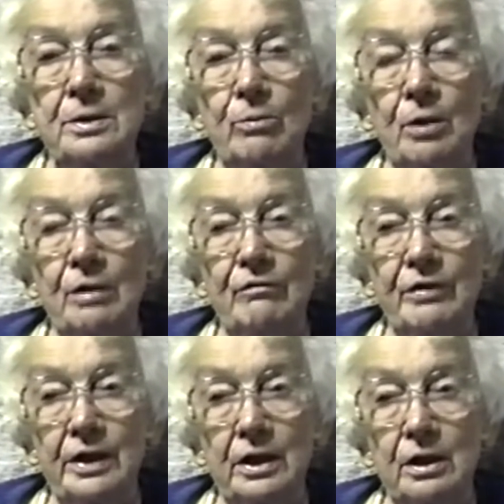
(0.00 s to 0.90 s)
and one
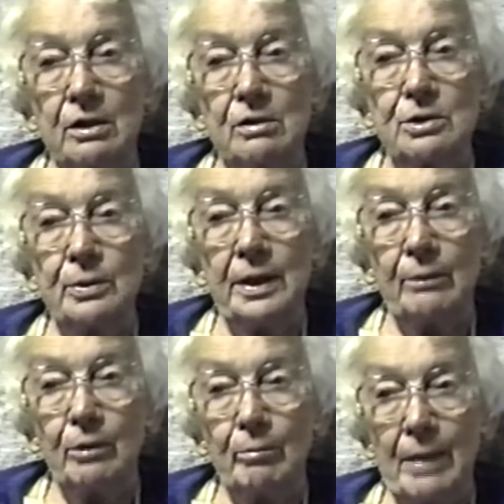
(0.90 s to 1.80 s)
for the girls when
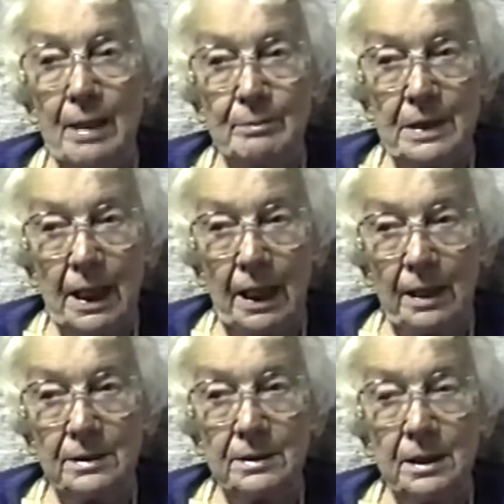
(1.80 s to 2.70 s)
they were
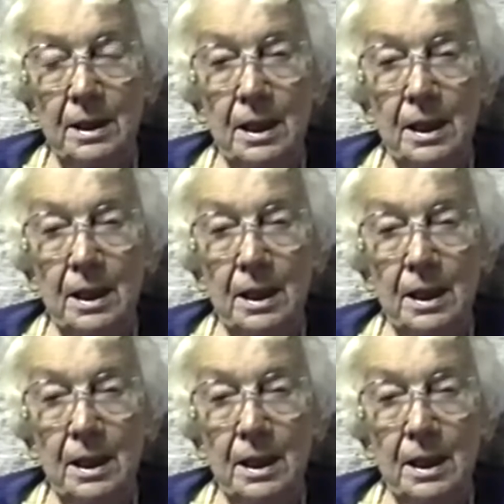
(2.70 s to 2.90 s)
baptized.